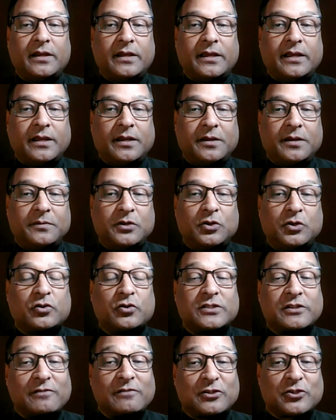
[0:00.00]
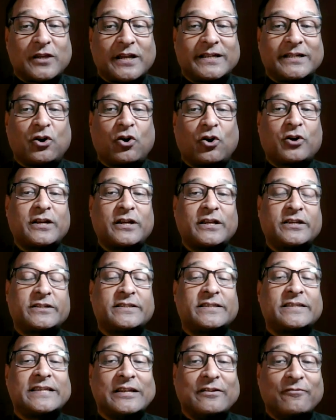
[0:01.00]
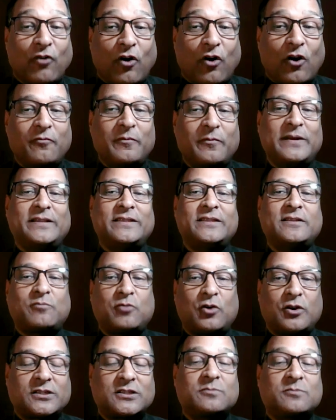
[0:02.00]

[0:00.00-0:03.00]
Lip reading: civil society organizations' involvement in the process,